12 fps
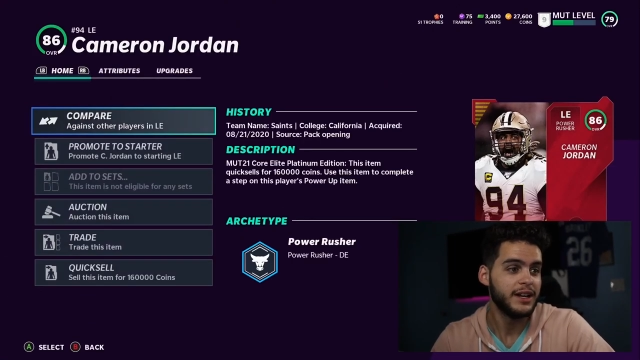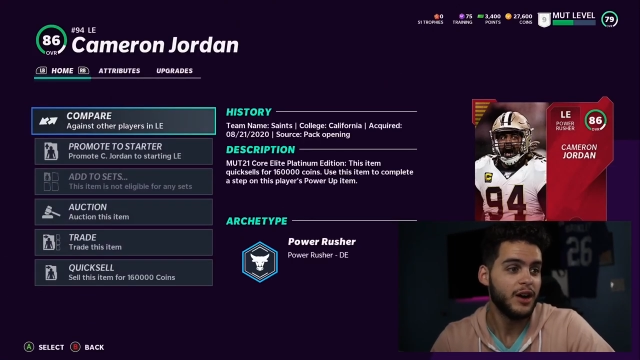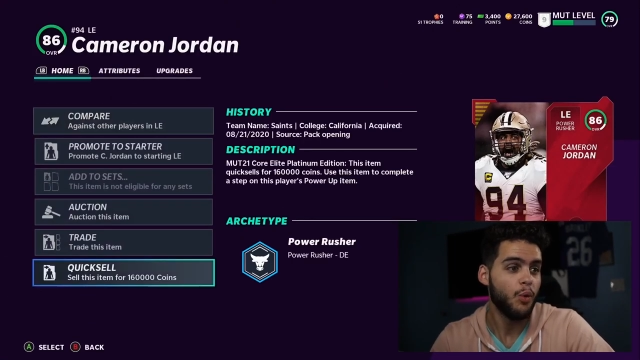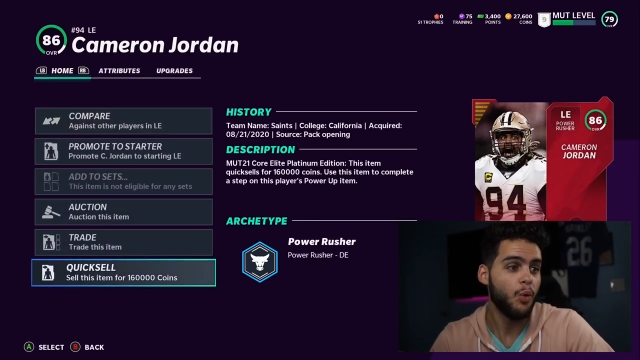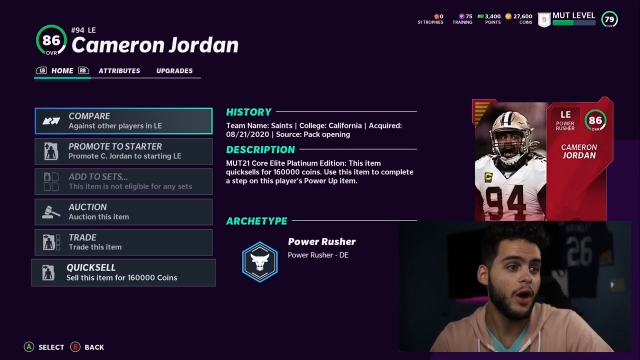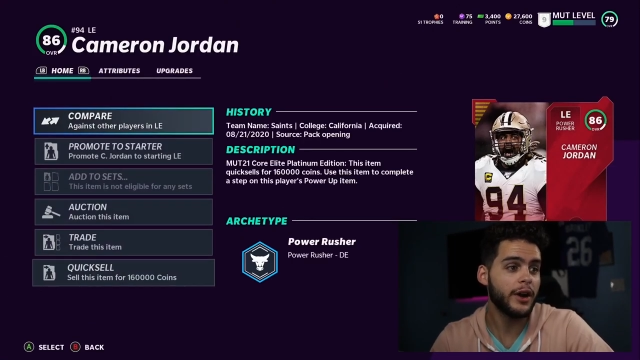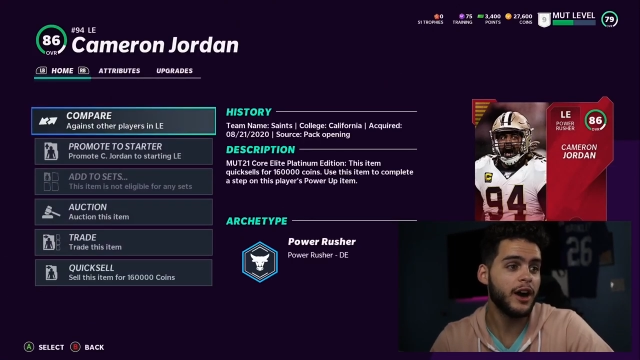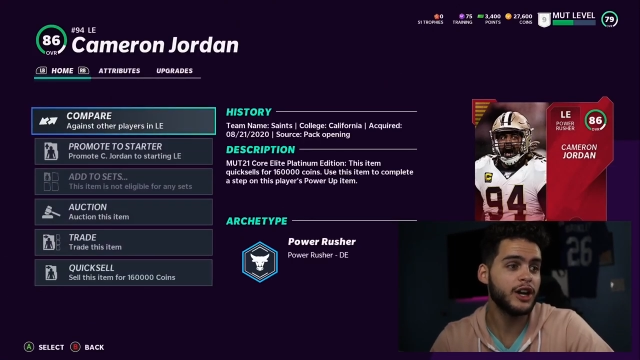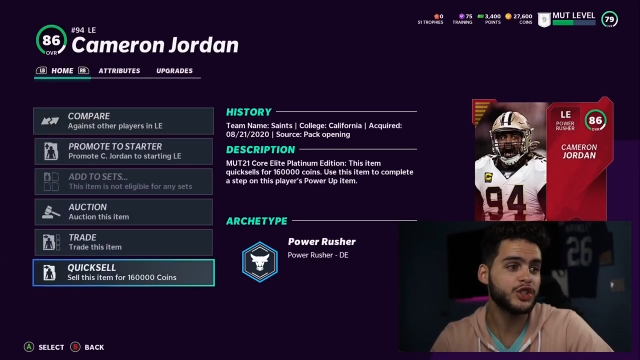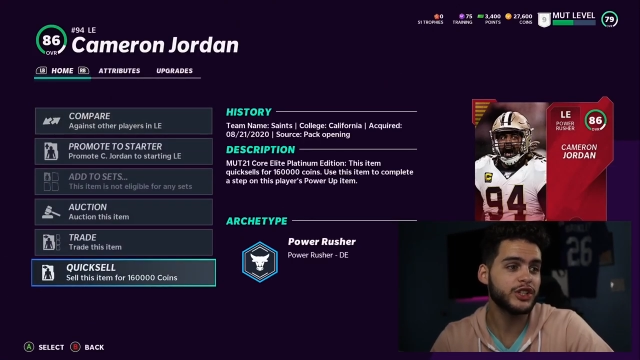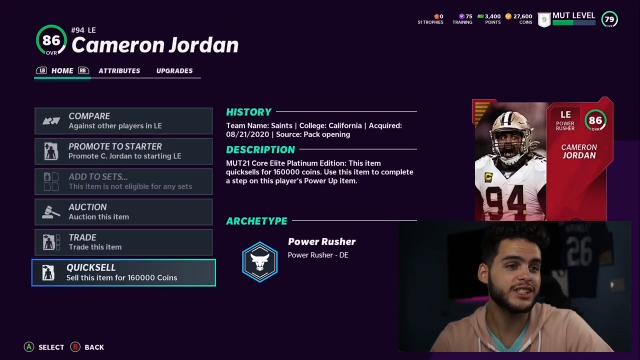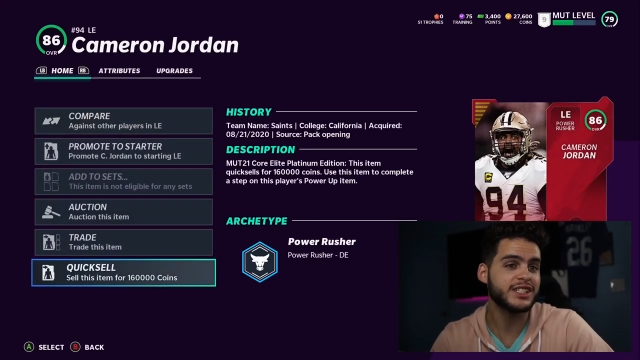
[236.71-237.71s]

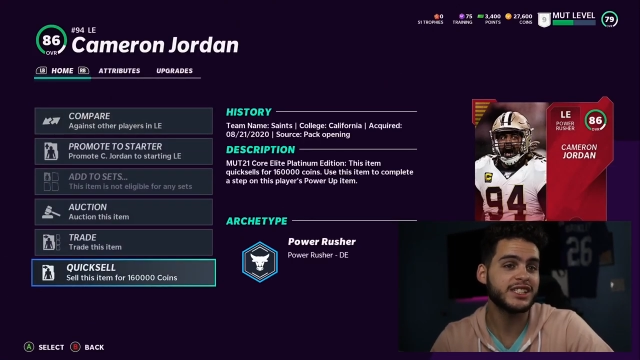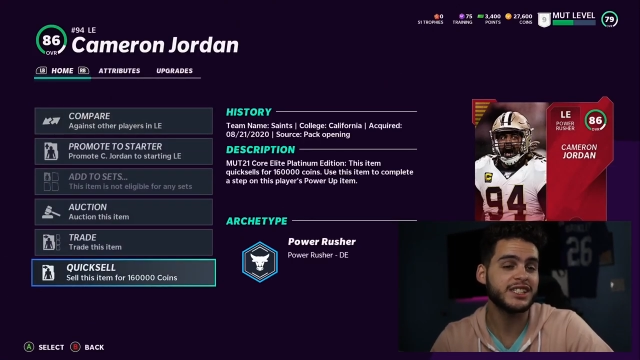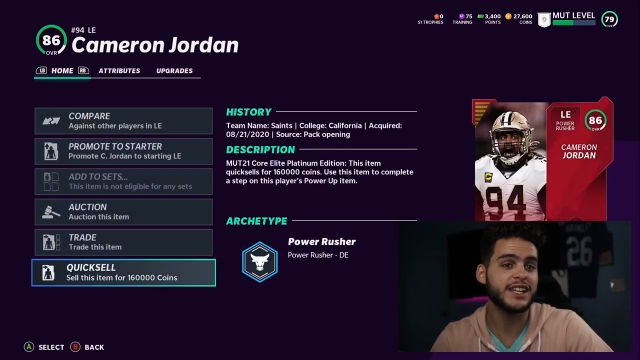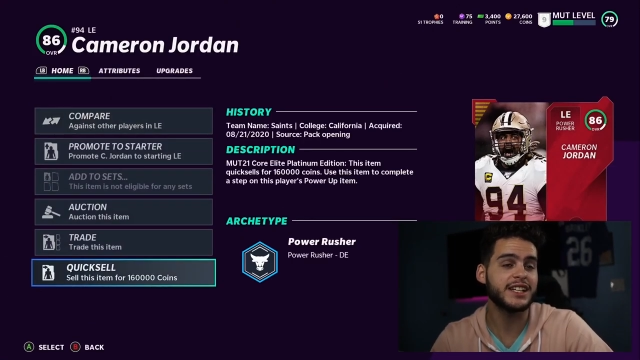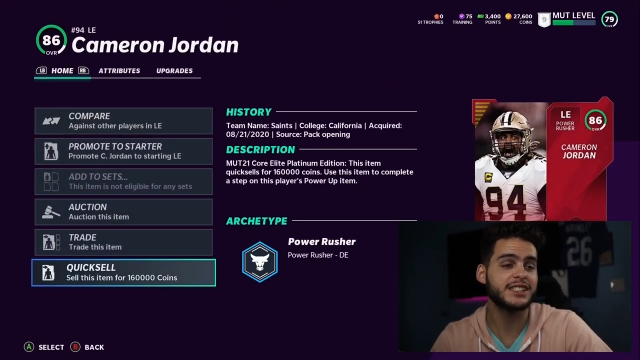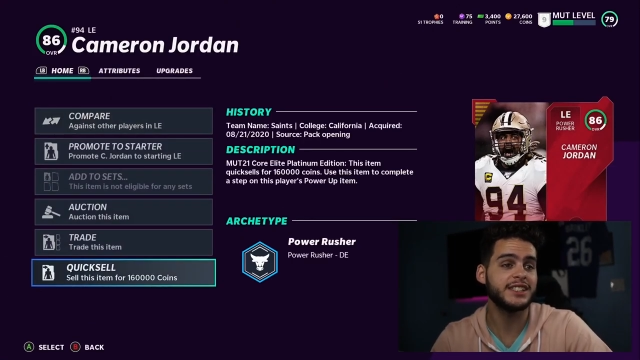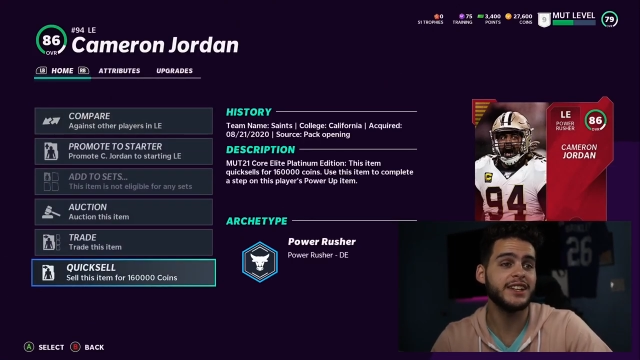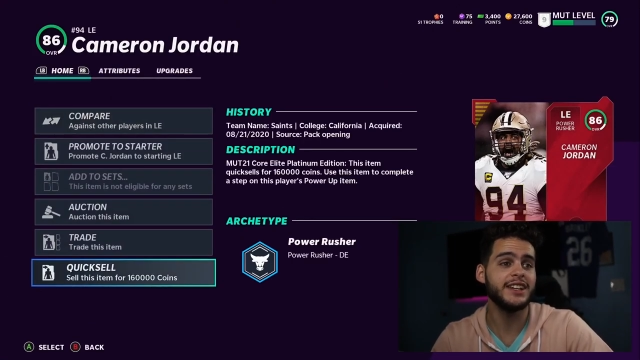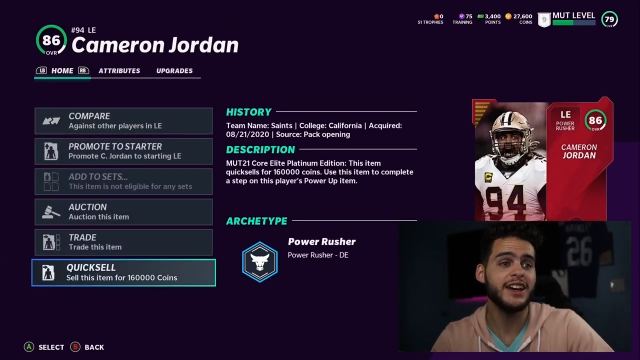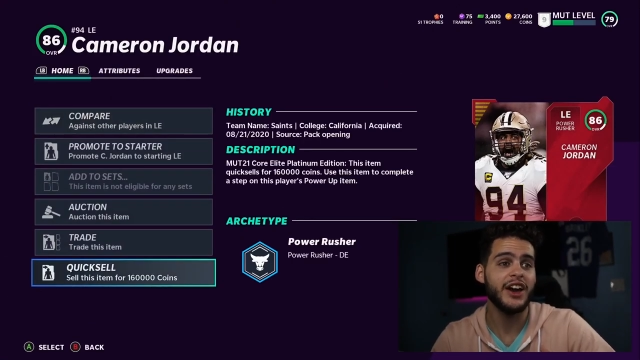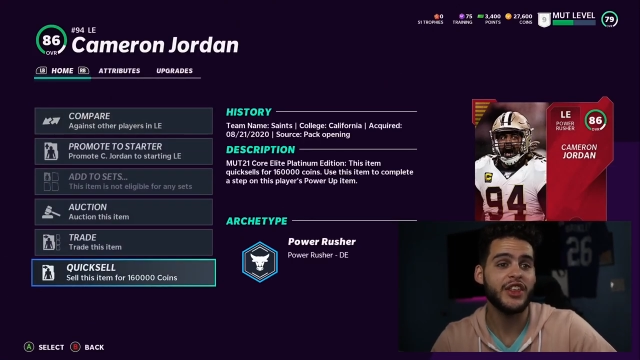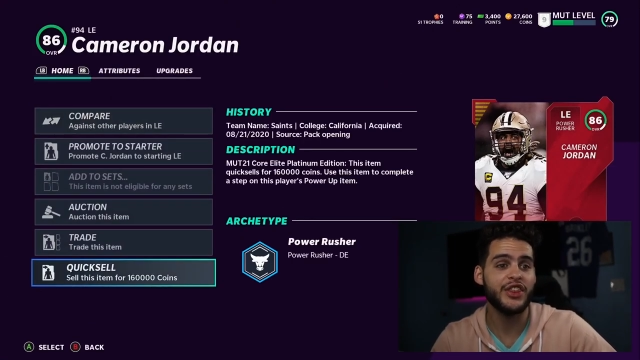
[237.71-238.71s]

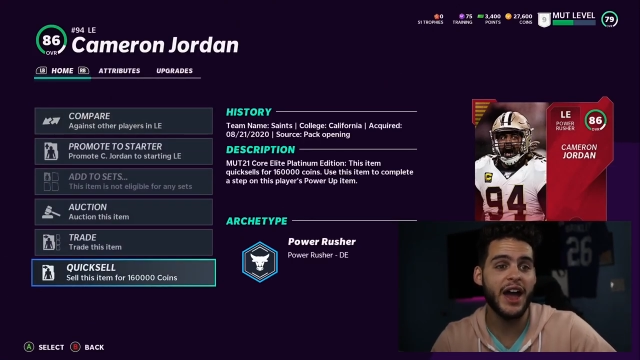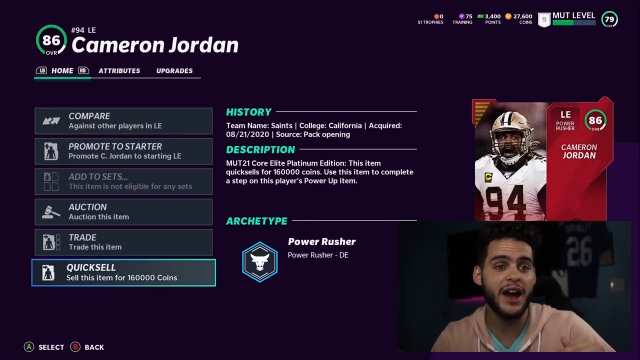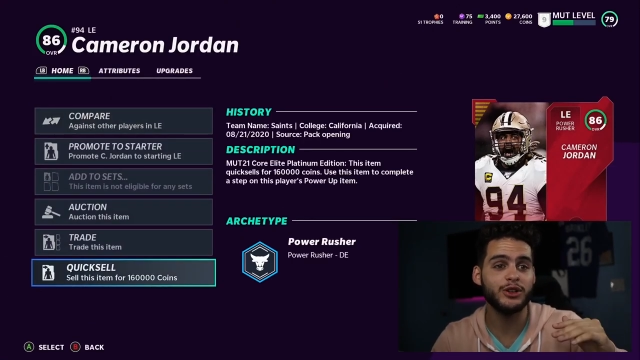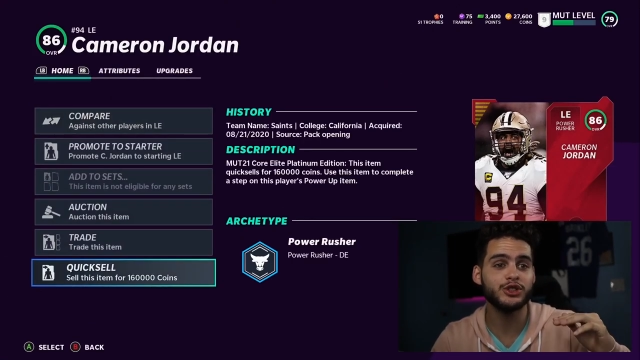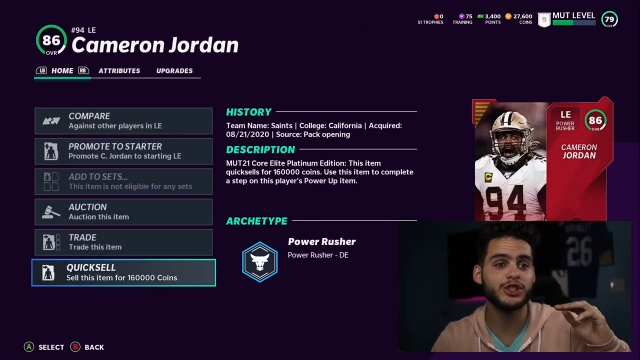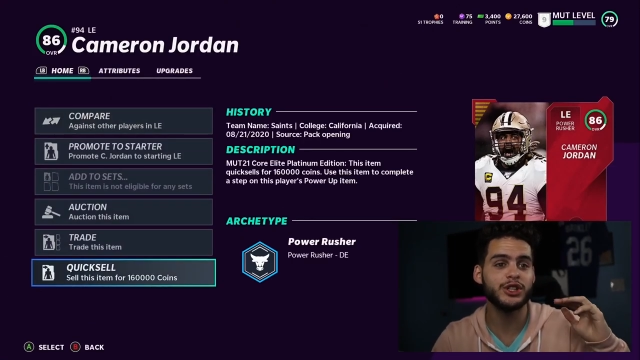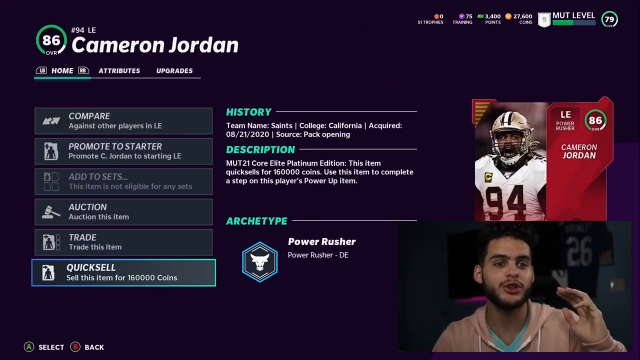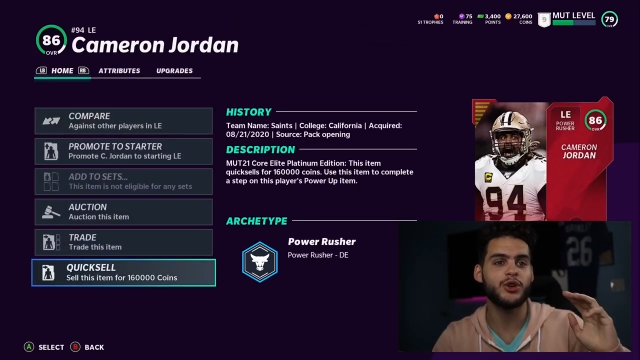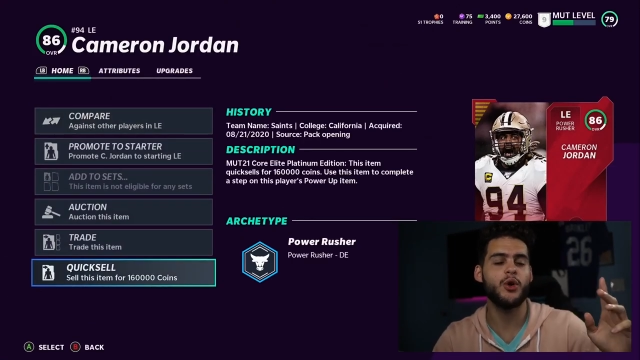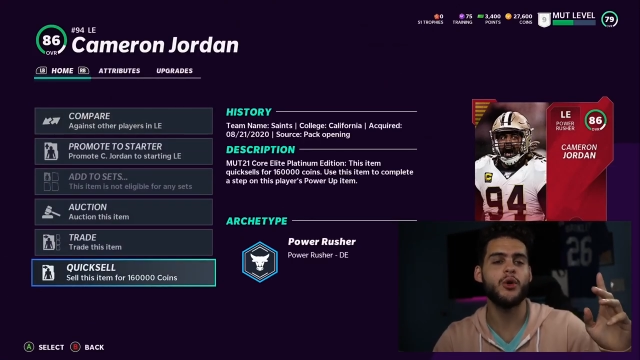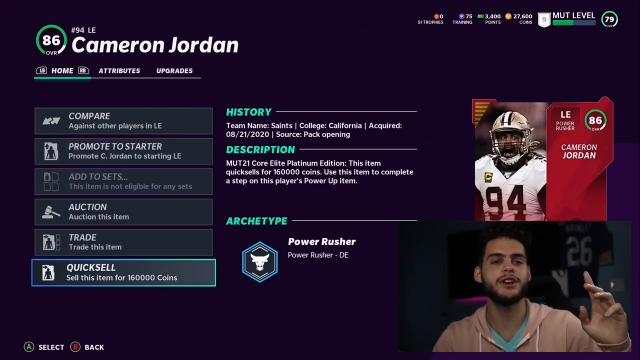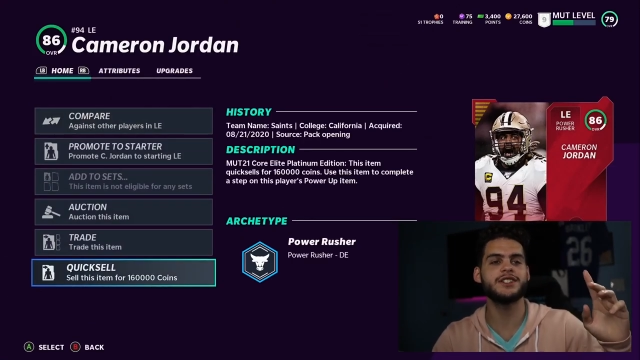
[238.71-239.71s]
160,000
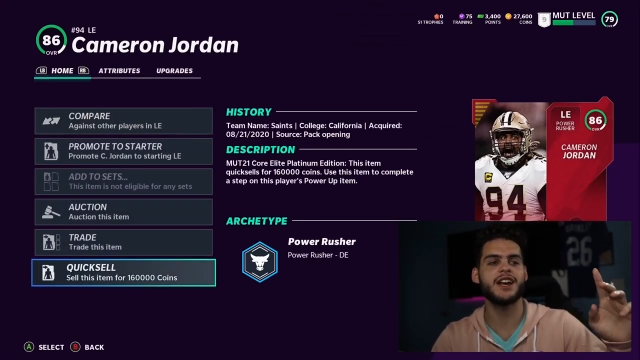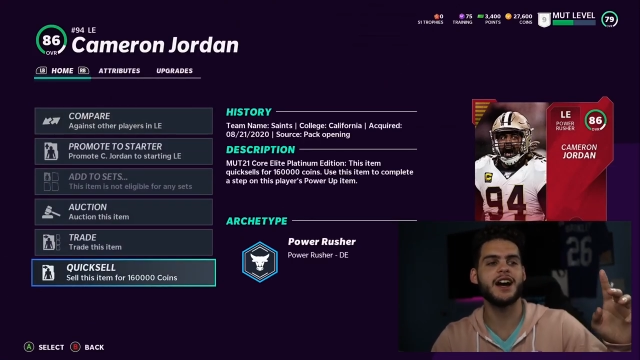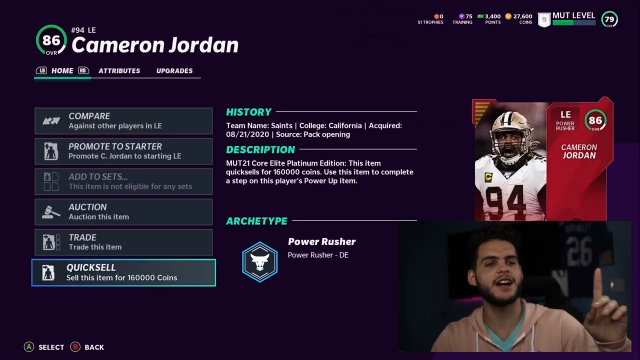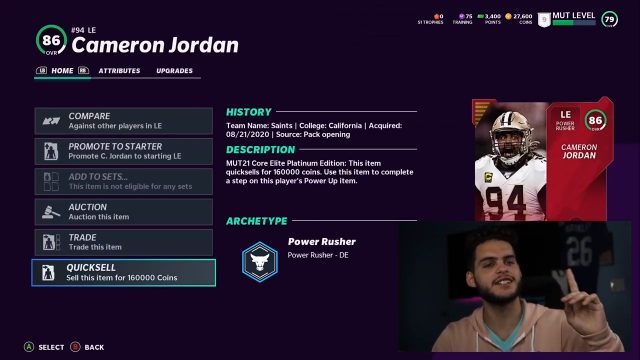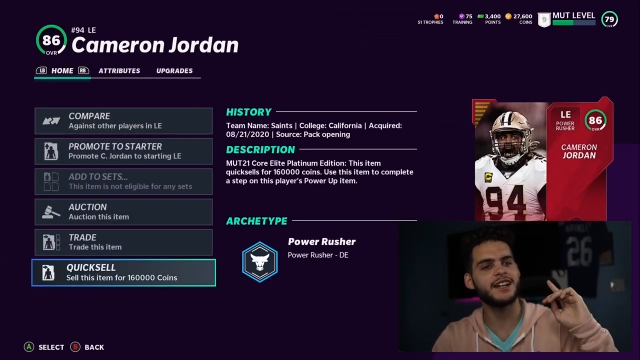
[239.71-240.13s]
coins, guys.